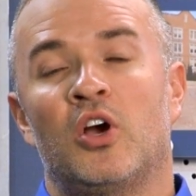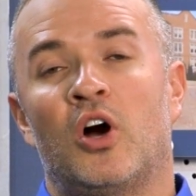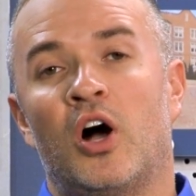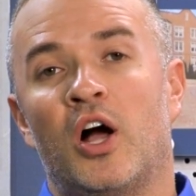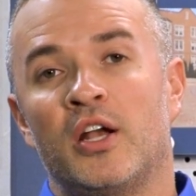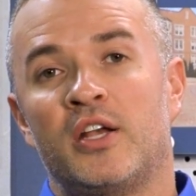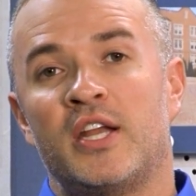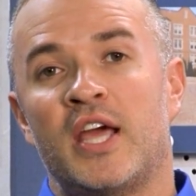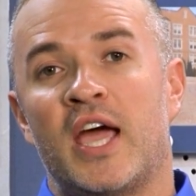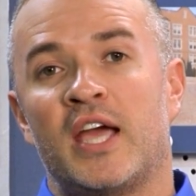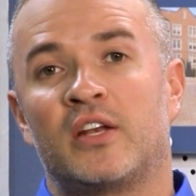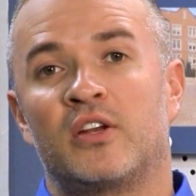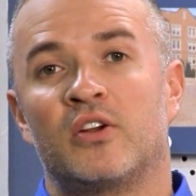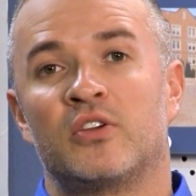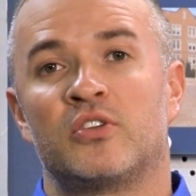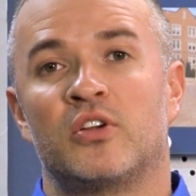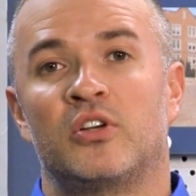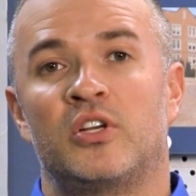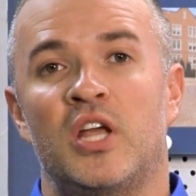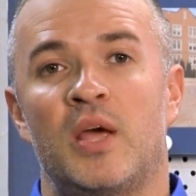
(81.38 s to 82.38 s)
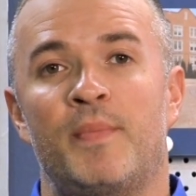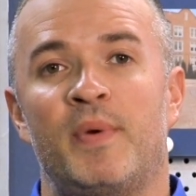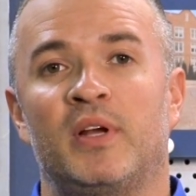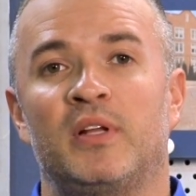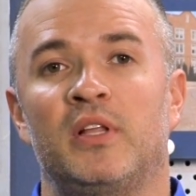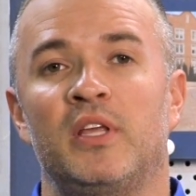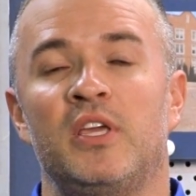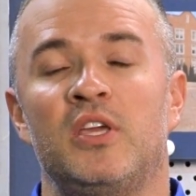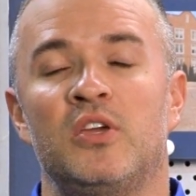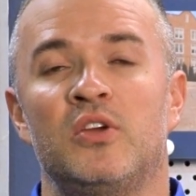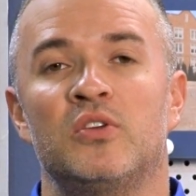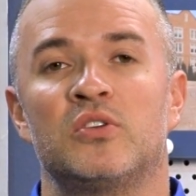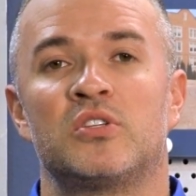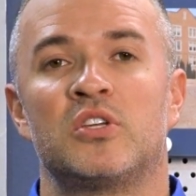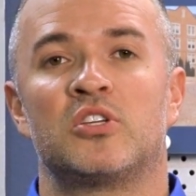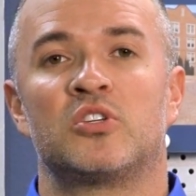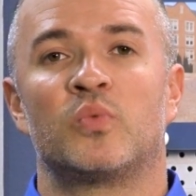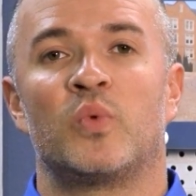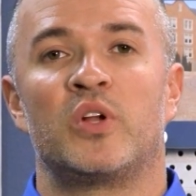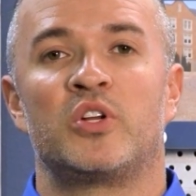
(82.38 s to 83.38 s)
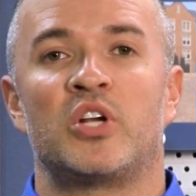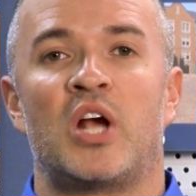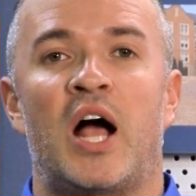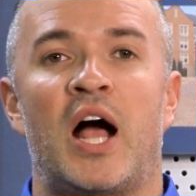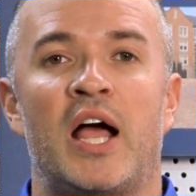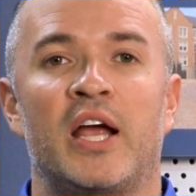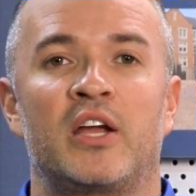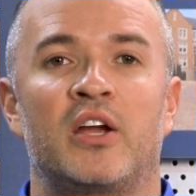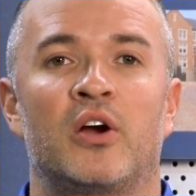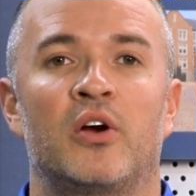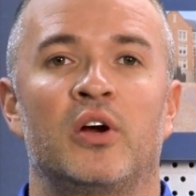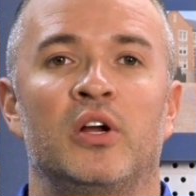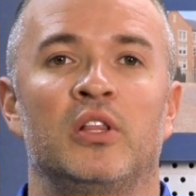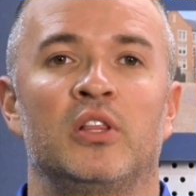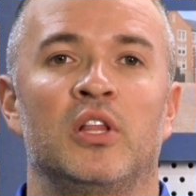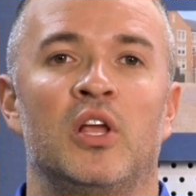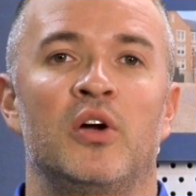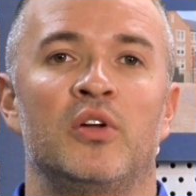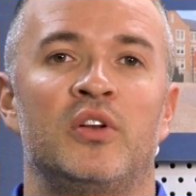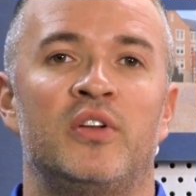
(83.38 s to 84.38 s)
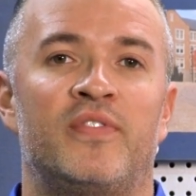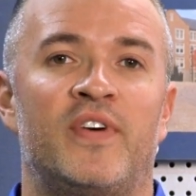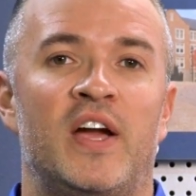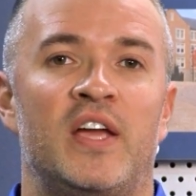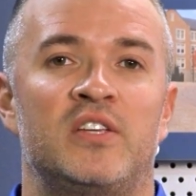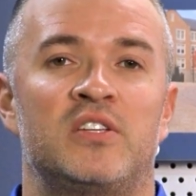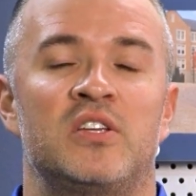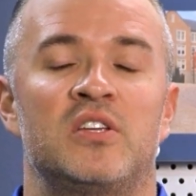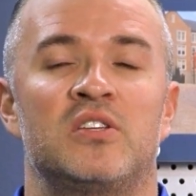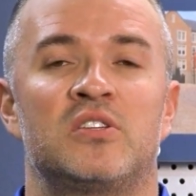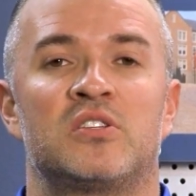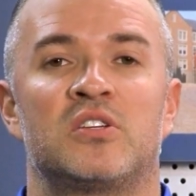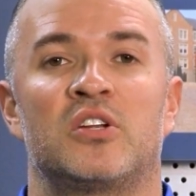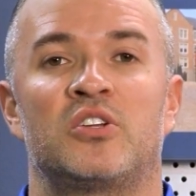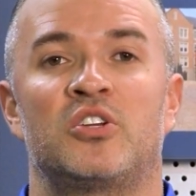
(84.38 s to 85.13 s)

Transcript: Contactors are typically used to switch high current load devices